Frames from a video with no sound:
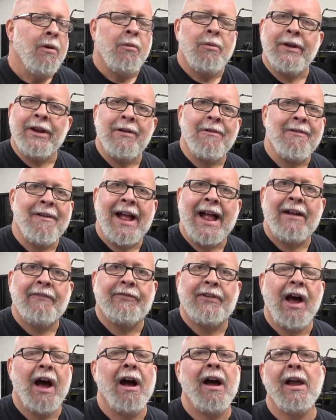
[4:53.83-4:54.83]
Well, you don't
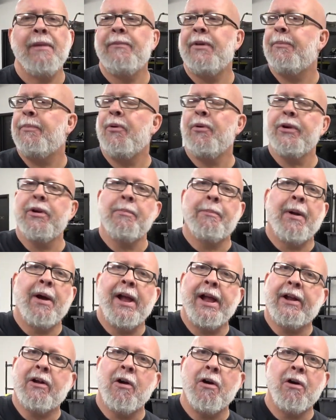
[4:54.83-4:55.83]
have time to pull your
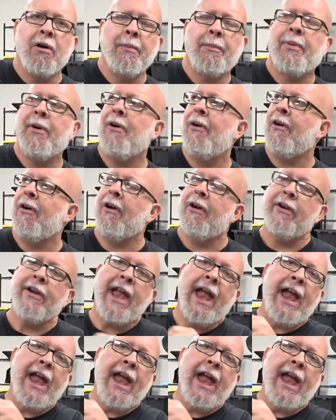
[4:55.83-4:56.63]
bike all apart,